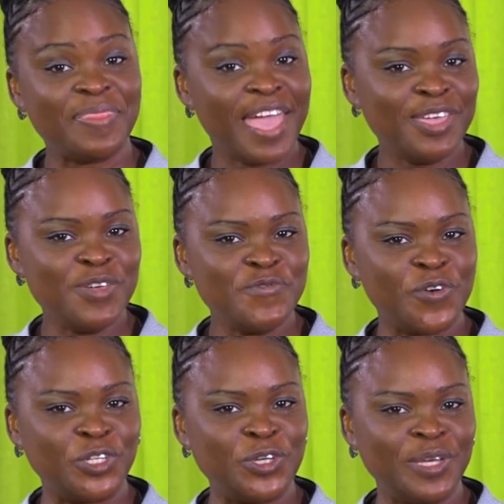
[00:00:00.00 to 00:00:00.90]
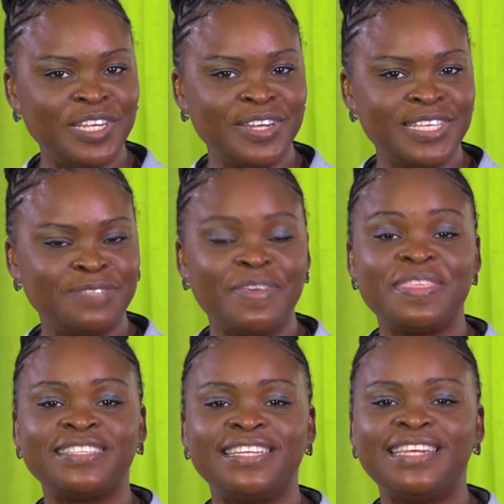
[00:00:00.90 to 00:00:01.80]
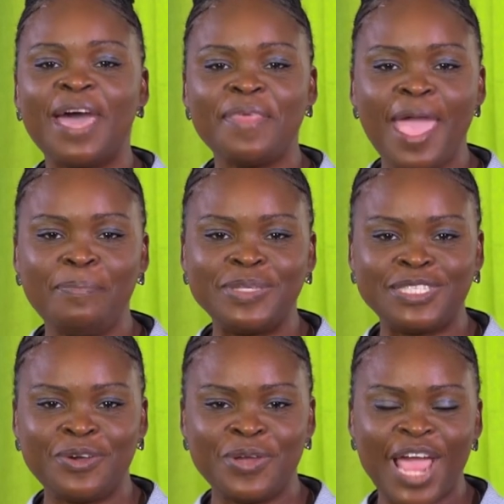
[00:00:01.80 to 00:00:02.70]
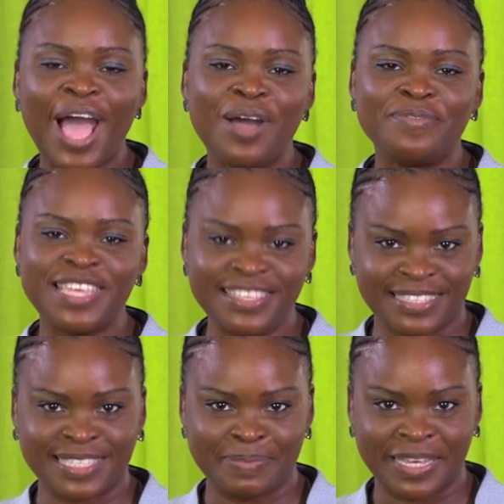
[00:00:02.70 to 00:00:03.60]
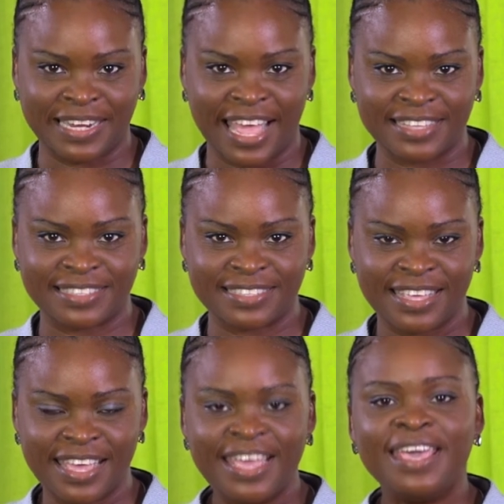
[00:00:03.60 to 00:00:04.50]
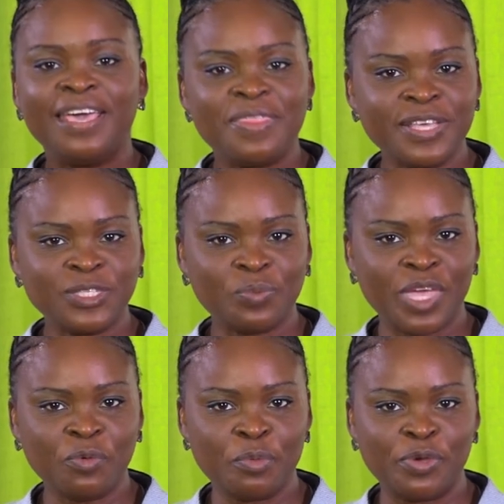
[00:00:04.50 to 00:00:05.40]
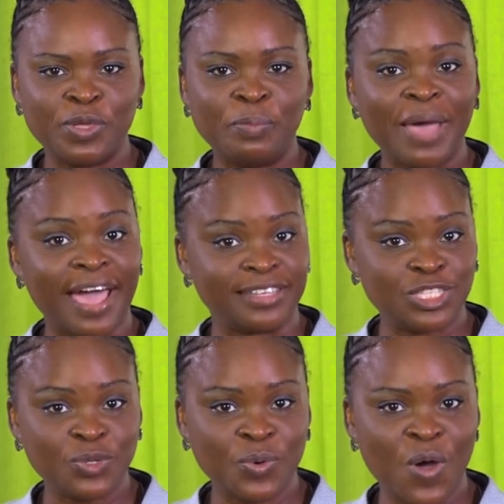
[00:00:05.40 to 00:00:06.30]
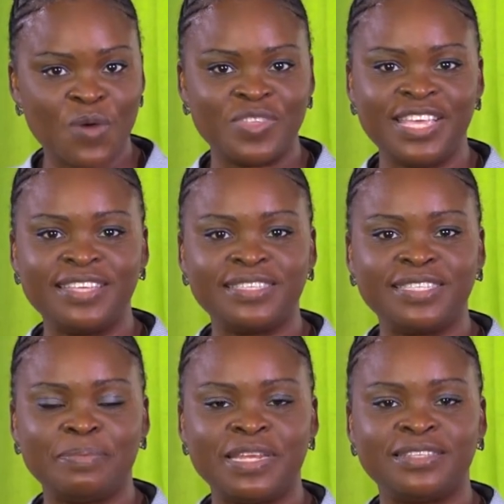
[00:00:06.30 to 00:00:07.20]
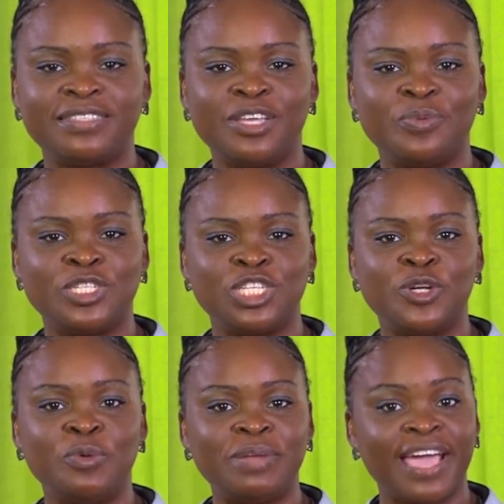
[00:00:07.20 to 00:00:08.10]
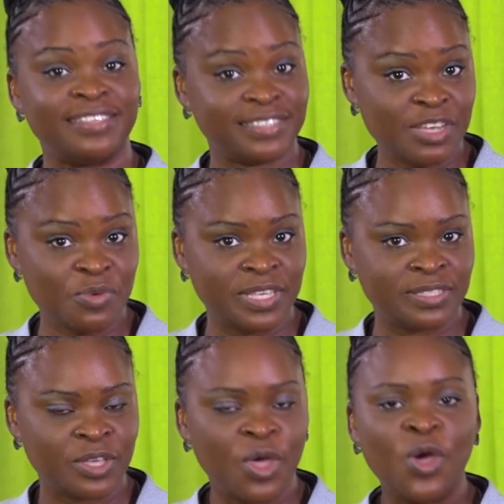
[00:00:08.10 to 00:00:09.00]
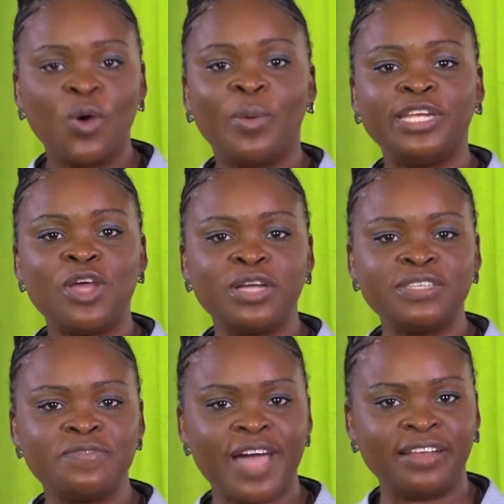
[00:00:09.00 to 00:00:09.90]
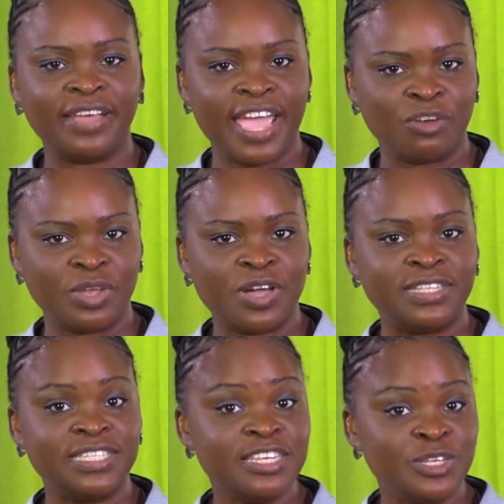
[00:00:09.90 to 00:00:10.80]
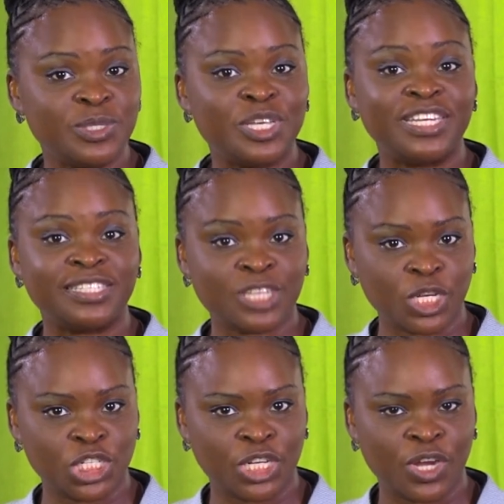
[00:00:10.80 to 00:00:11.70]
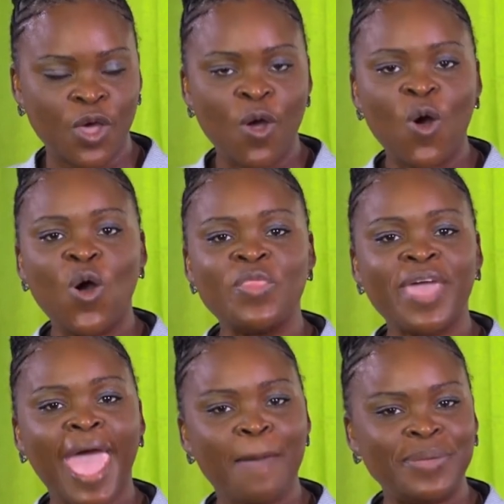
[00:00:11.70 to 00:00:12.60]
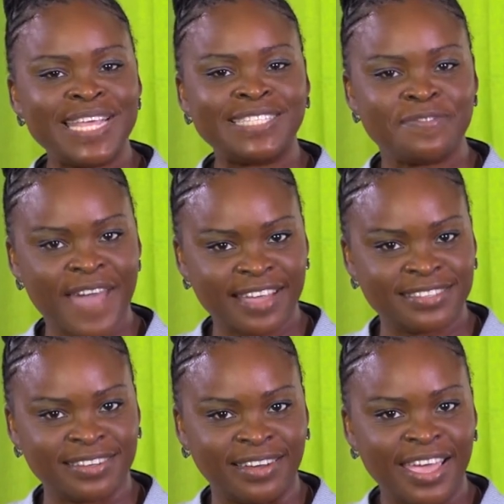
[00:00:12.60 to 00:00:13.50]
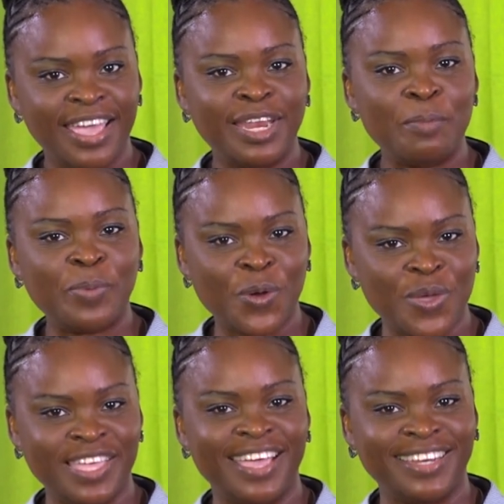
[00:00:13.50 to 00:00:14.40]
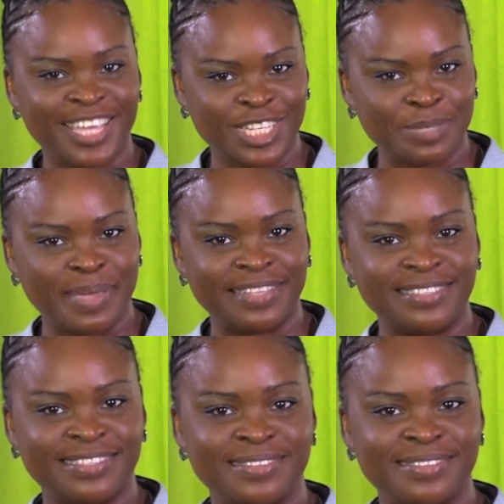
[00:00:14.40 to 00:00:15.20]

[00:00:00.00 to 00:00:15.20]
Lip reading: Thank you for joining us for this another episode of ECCB Connects. This week, we bring you part two of the ECCB Distinguished Alumni Series, where Dr. Valda Henry continues her discussion on the happiness factor in employee engagement.